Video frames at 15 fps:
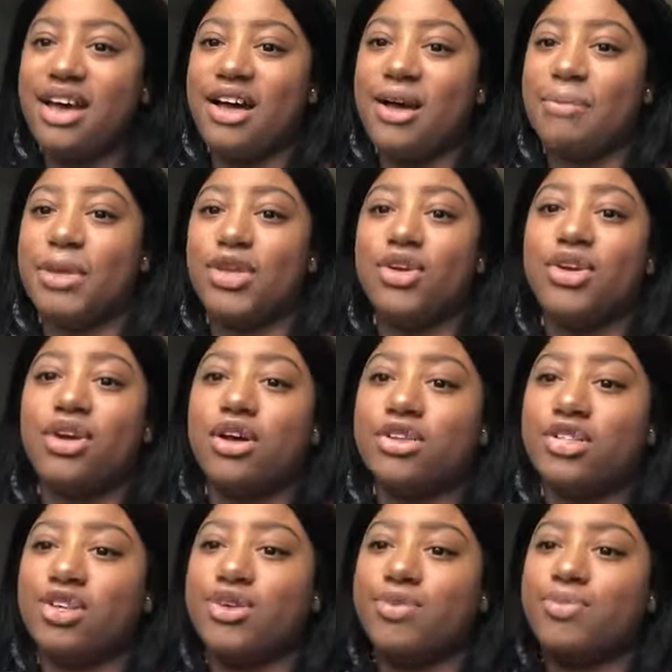And you can
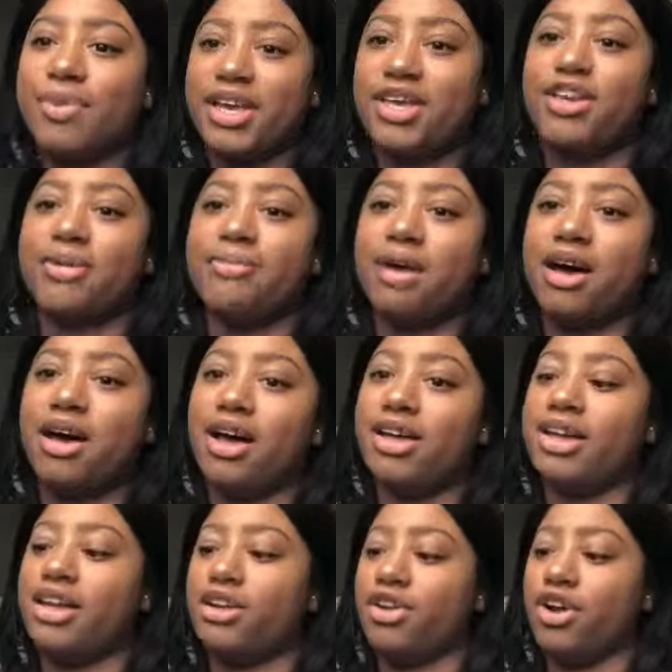also pick your
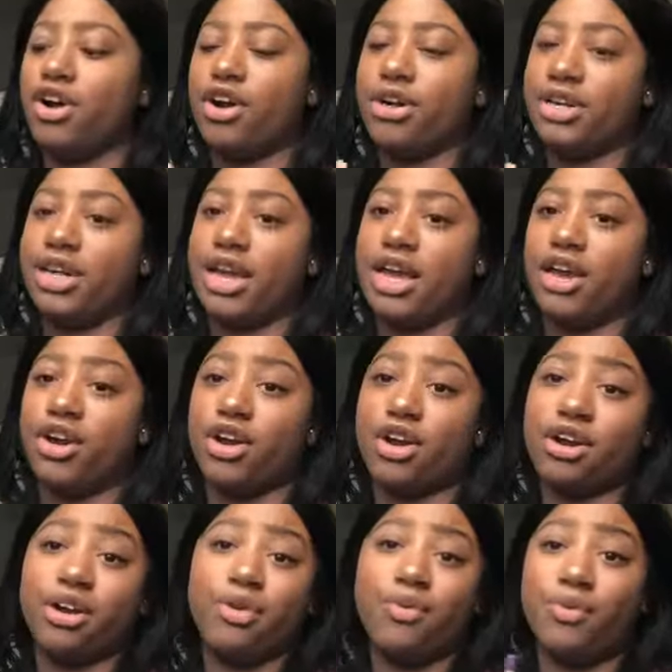mod and your RDA
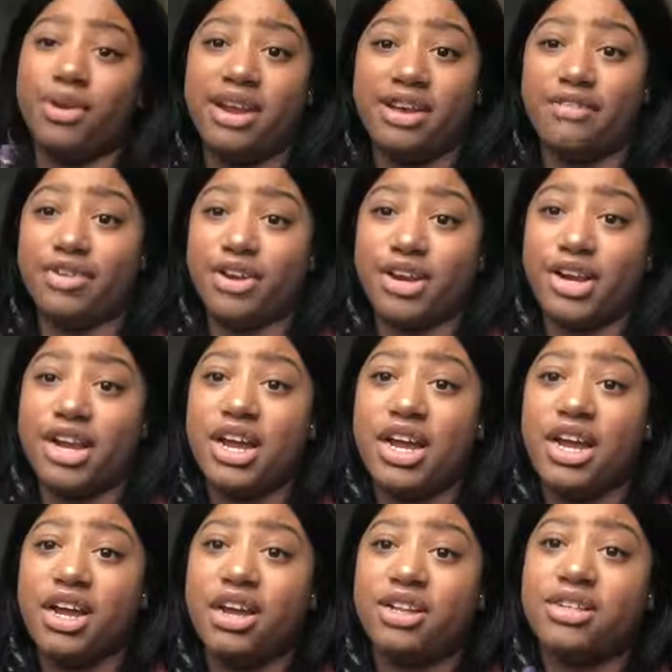or whatever
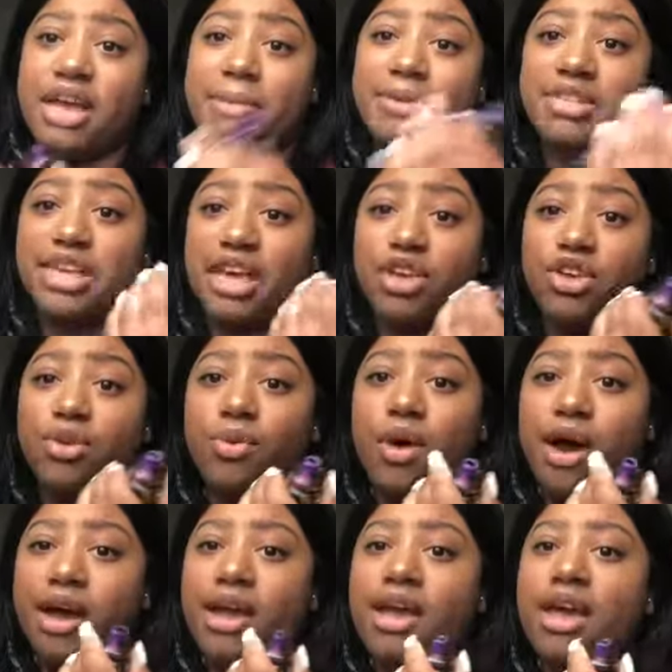type of tank you
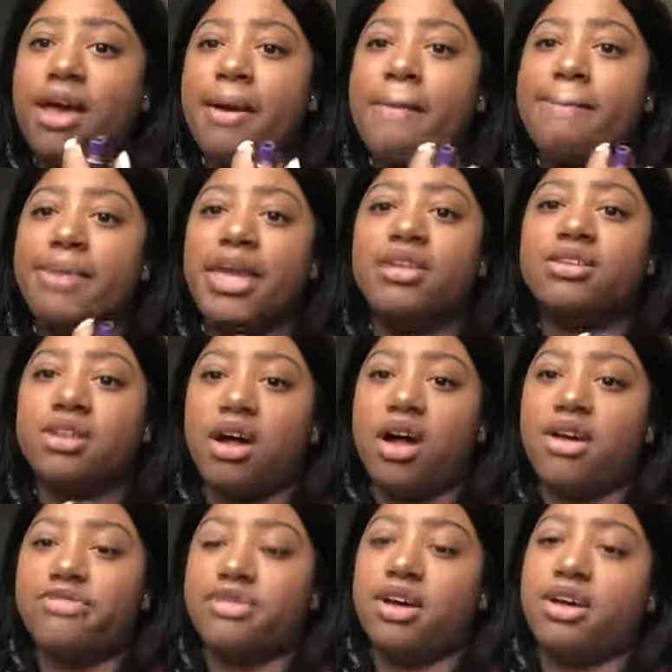want based
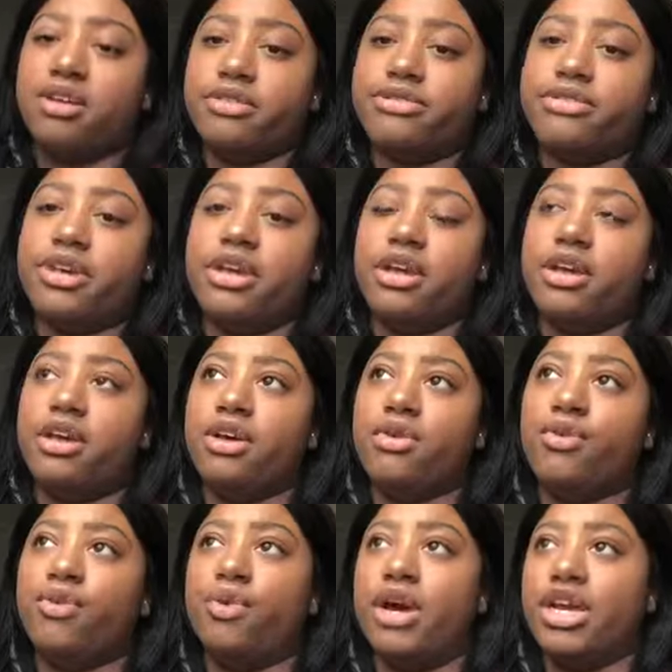off of
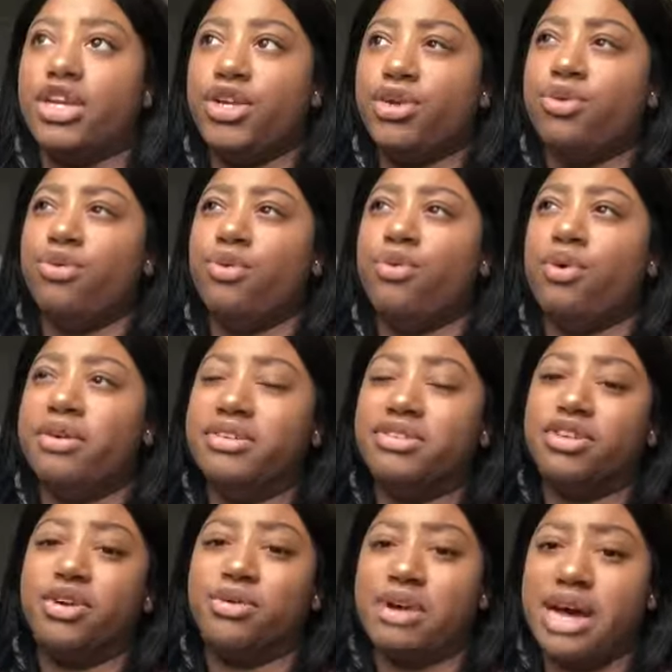what you
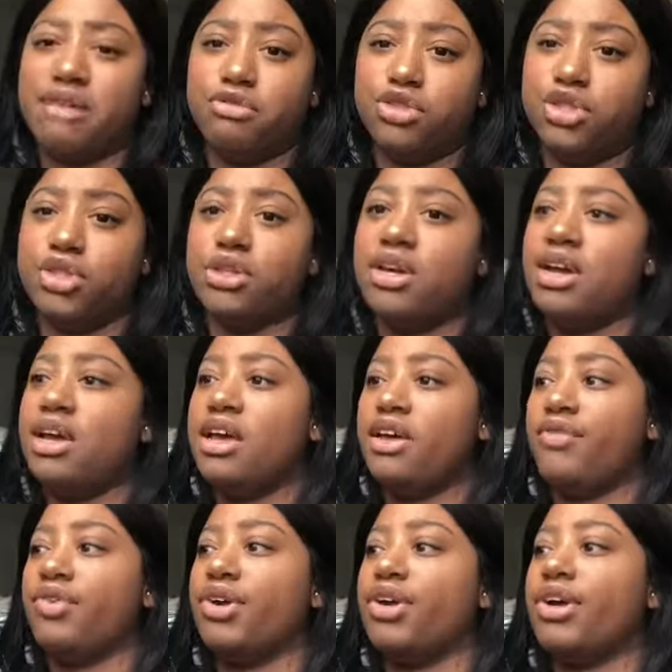want to go after.
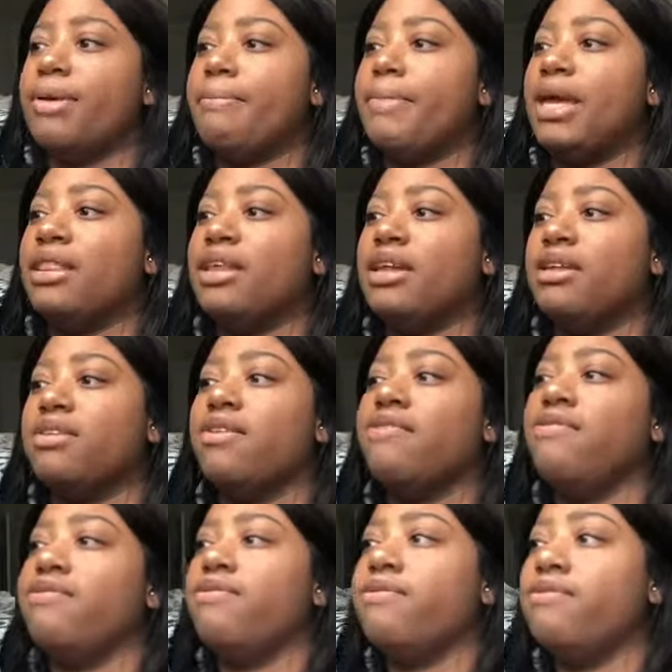If you're mainly
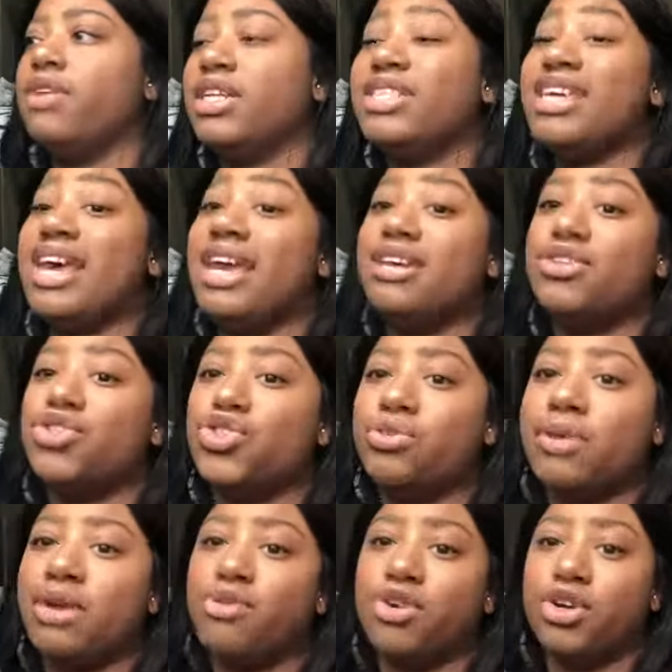into taste, you
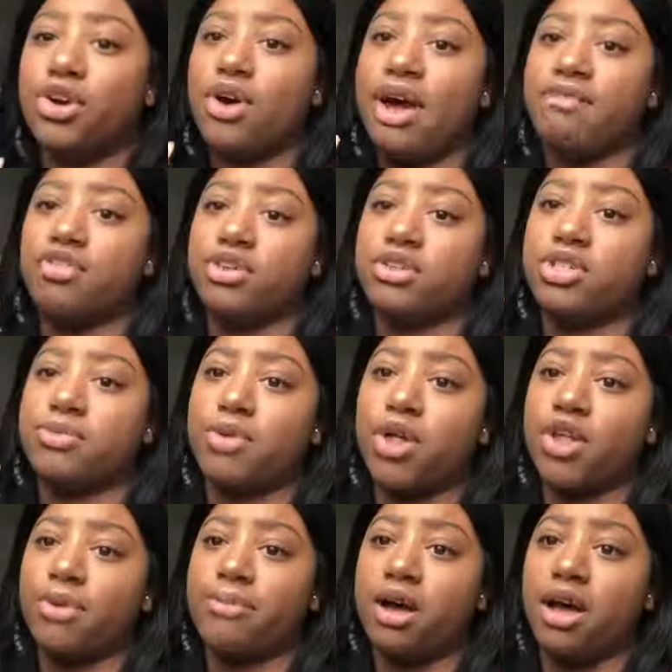might want to go after a
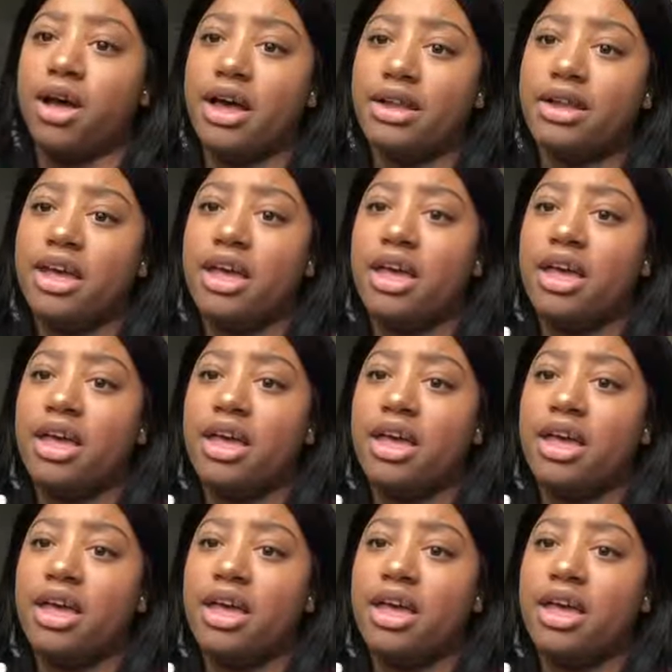smaller mod.